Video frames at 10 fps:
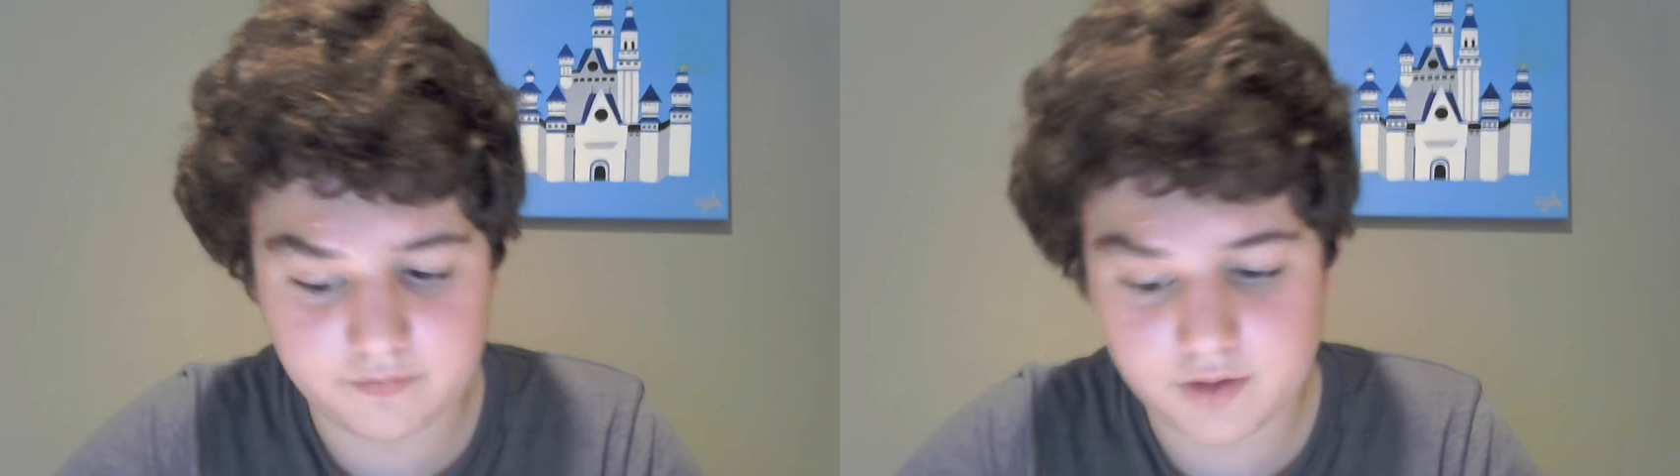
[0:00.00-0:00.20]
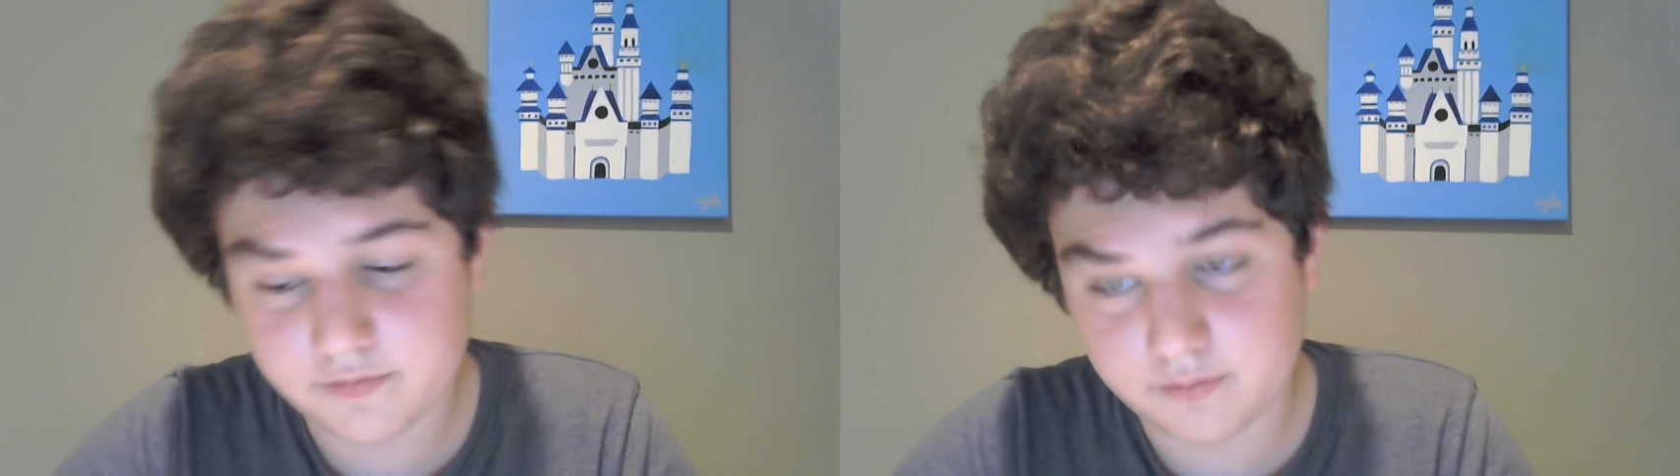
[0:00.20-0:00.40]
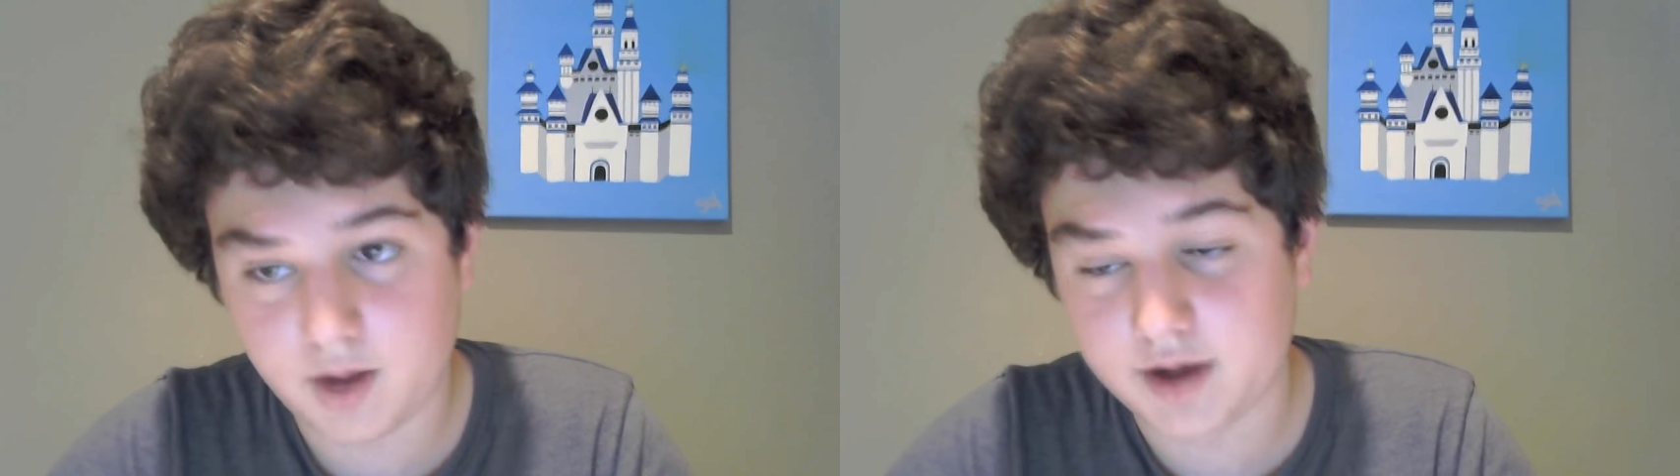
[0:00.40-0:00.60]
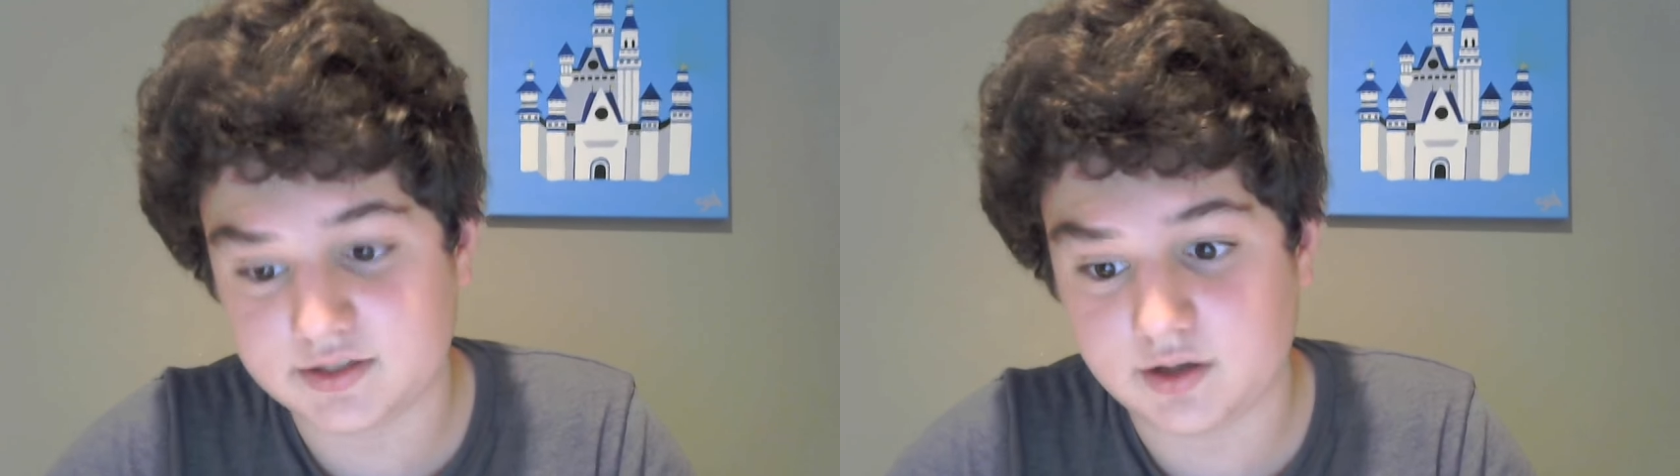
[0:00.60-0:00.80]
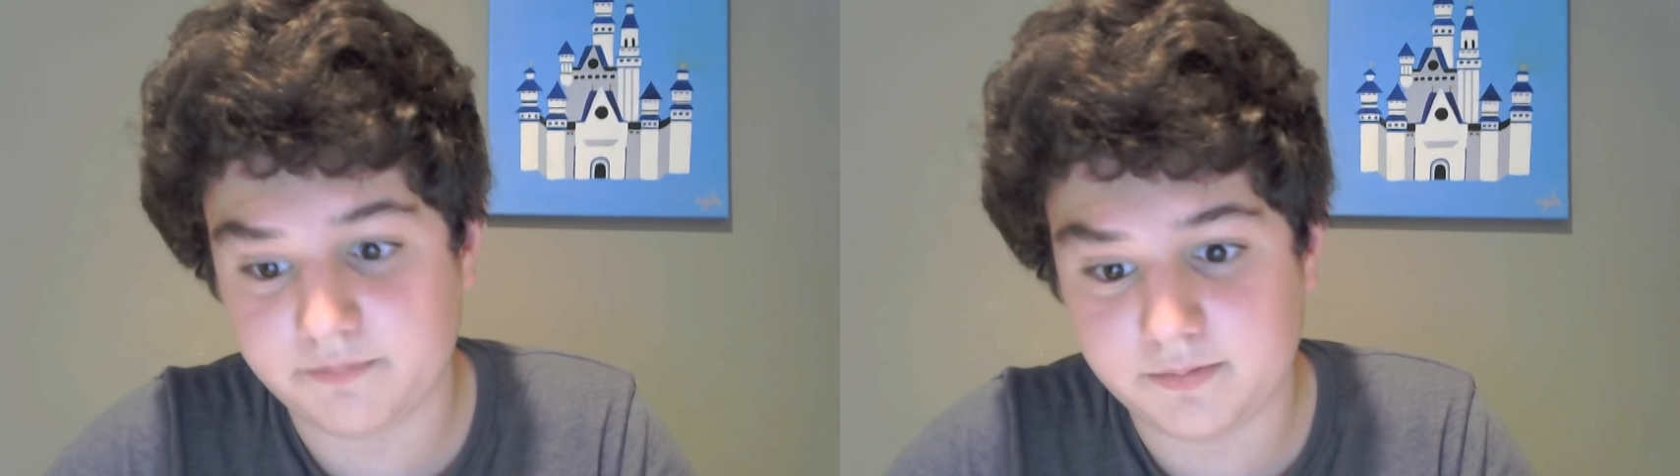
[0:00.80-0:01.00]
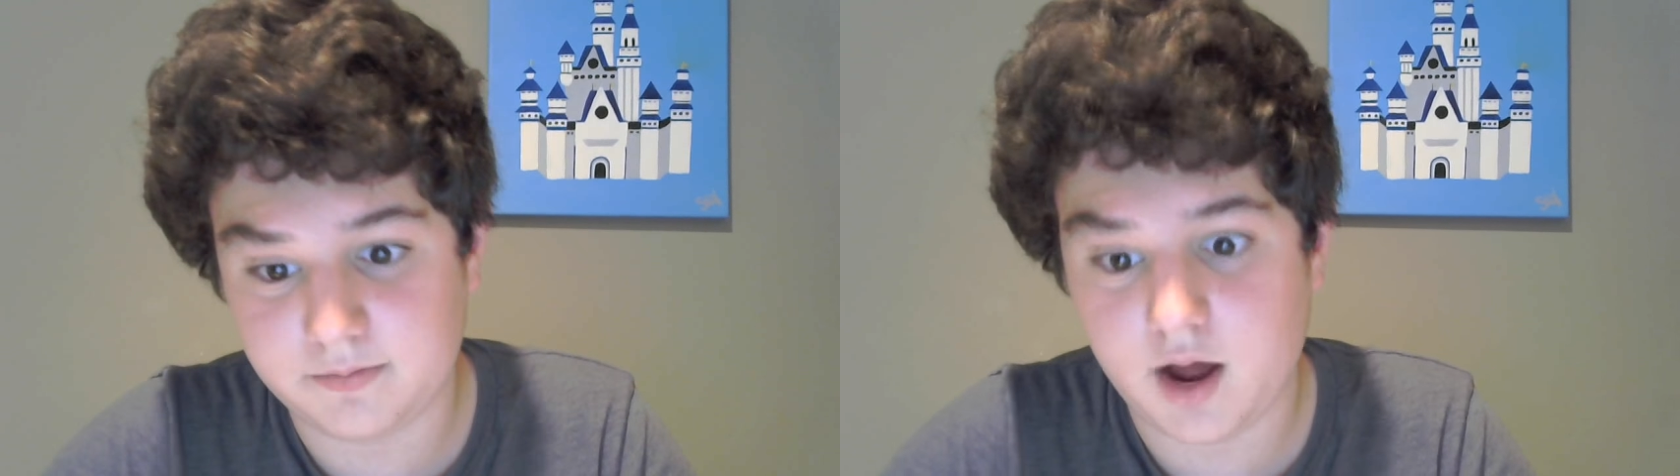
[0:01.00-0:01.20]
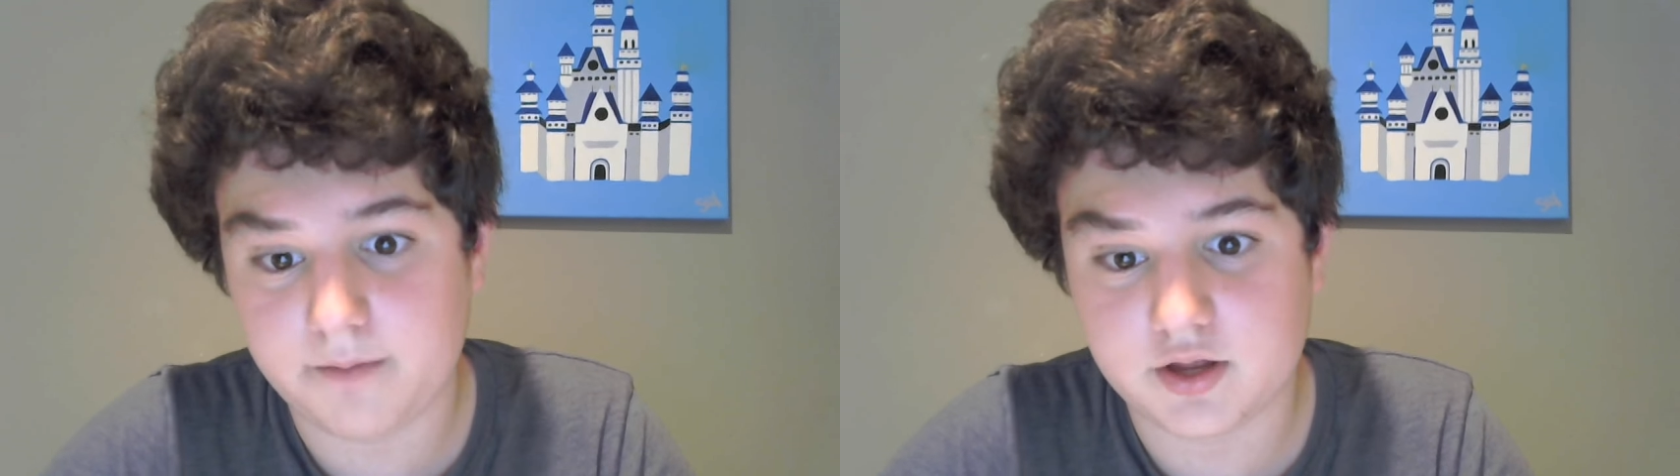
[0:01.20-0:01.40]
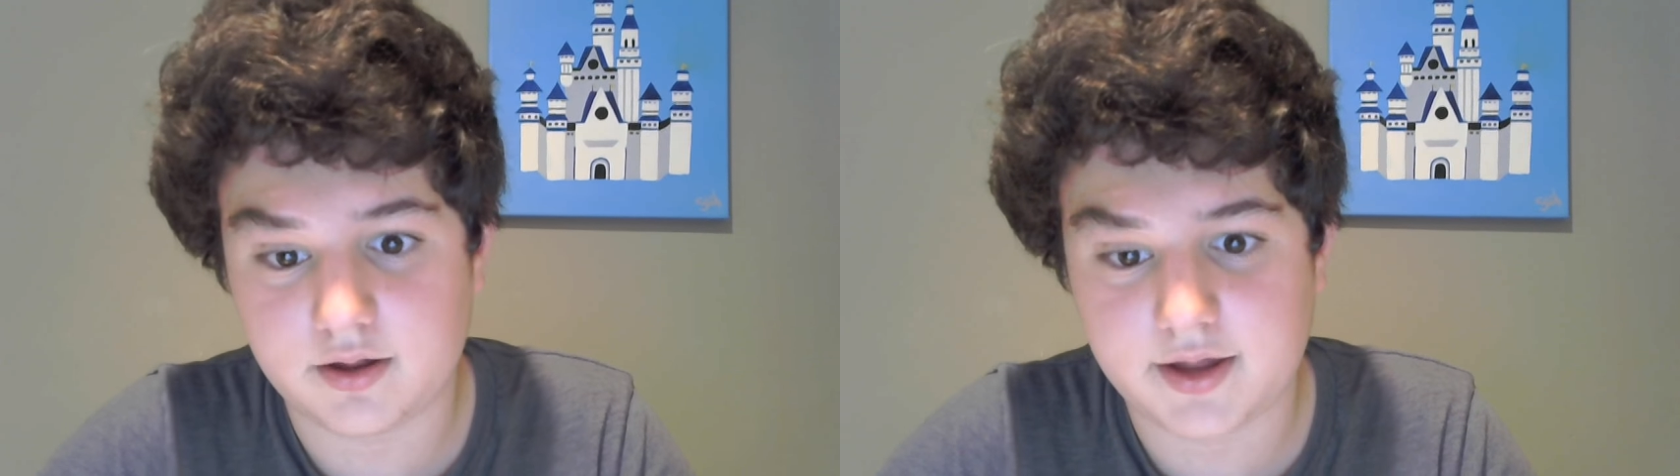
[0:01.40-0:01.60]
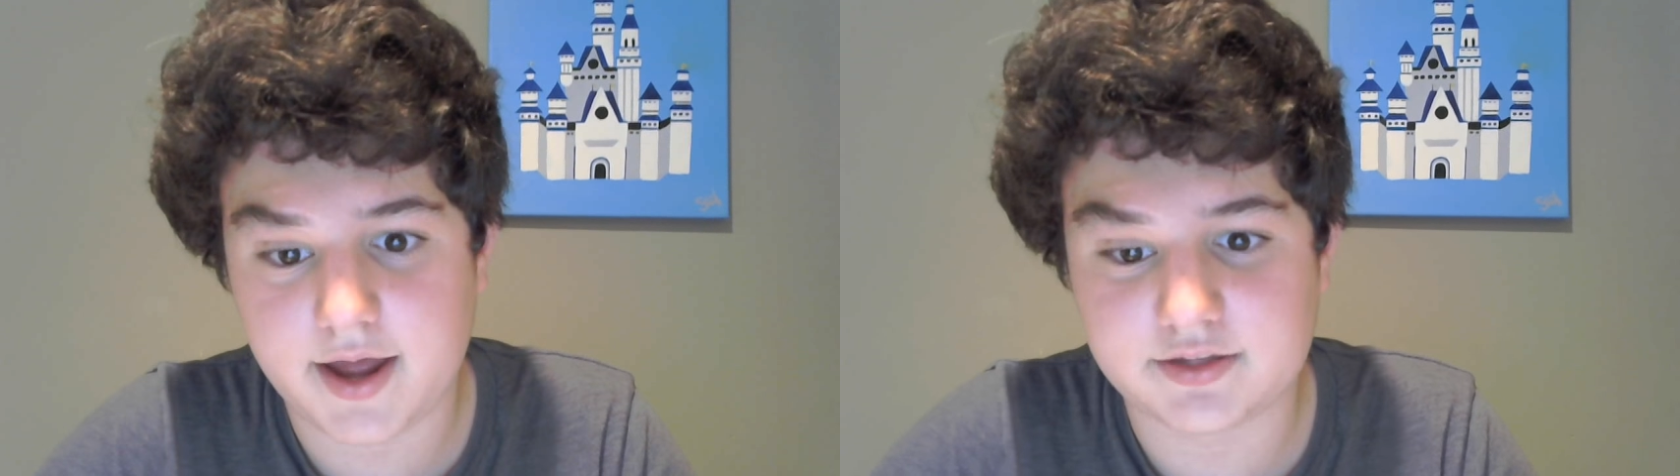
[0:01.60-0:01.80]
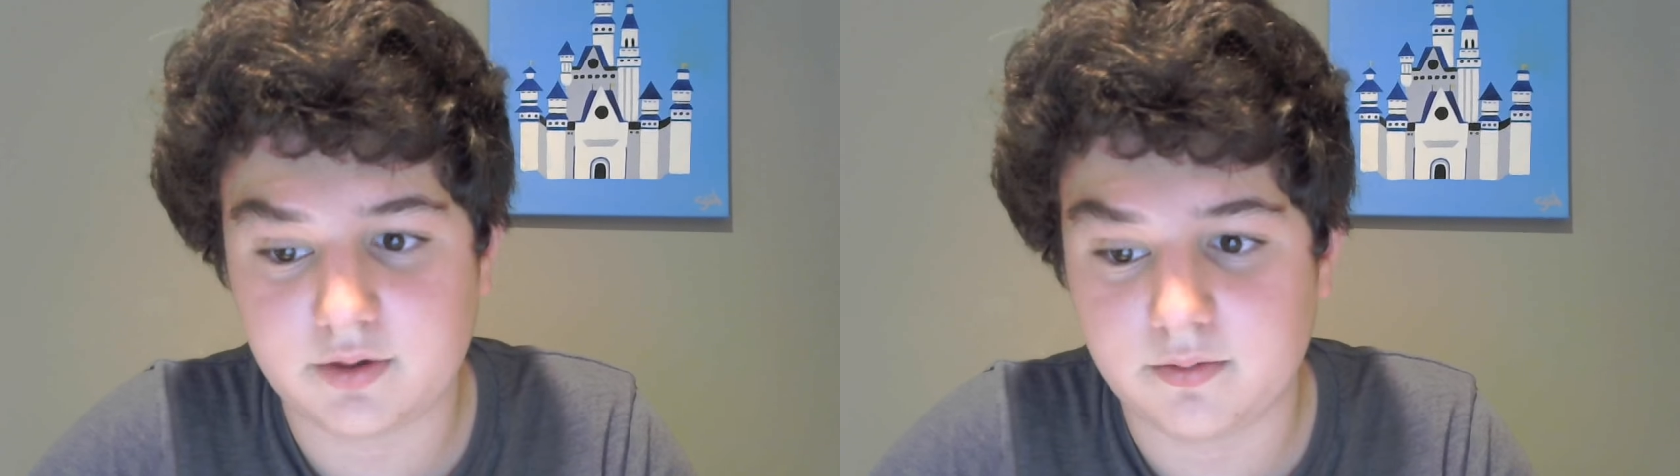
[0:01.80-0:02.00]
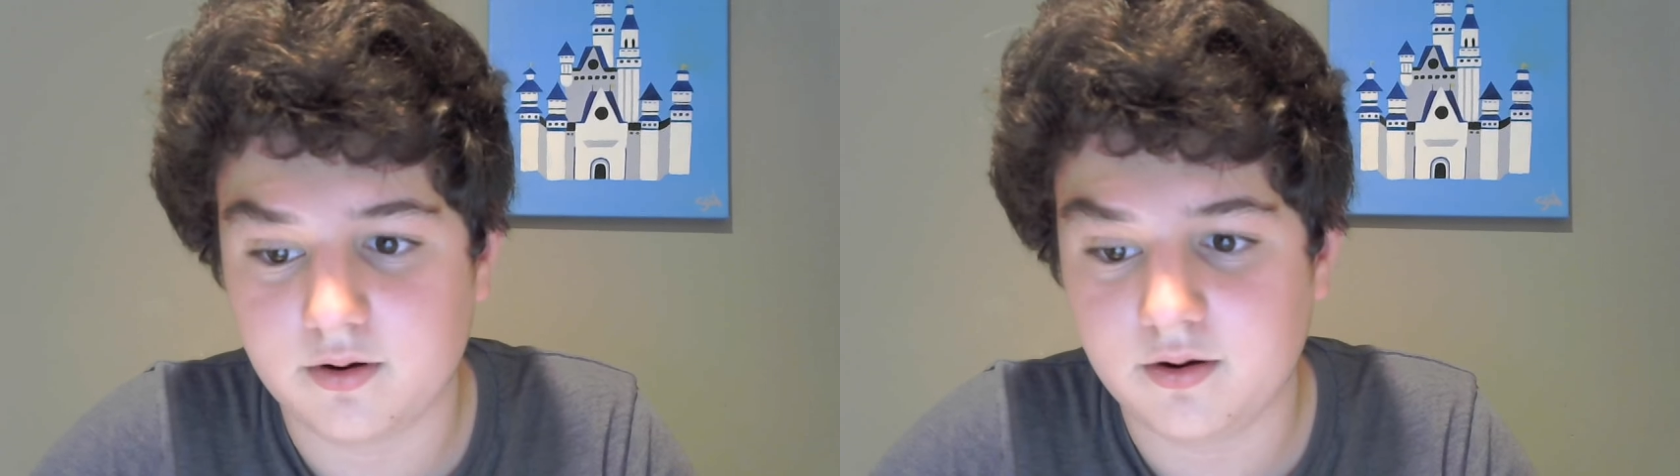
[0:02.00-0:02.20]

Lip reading: Even myself, not being a cast member.